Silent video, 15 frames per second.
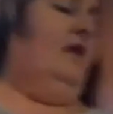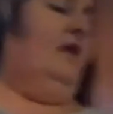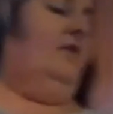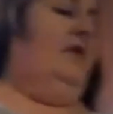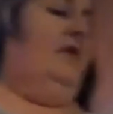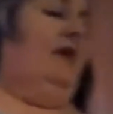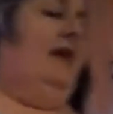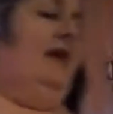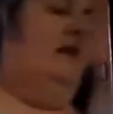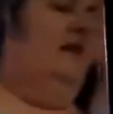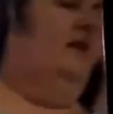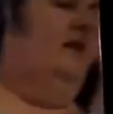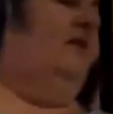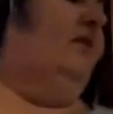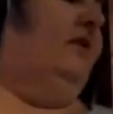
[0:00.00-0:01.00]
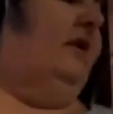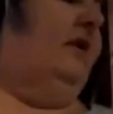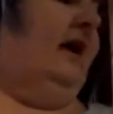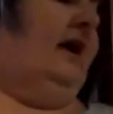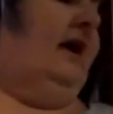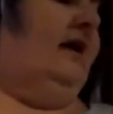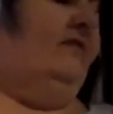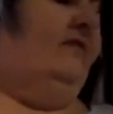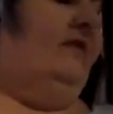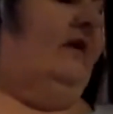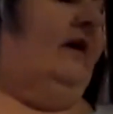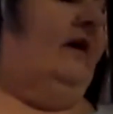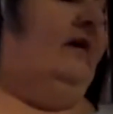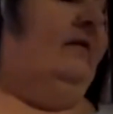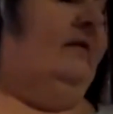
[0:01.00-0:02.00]
then you're going to
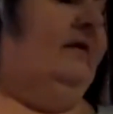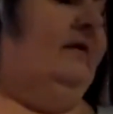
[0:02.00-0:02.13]
have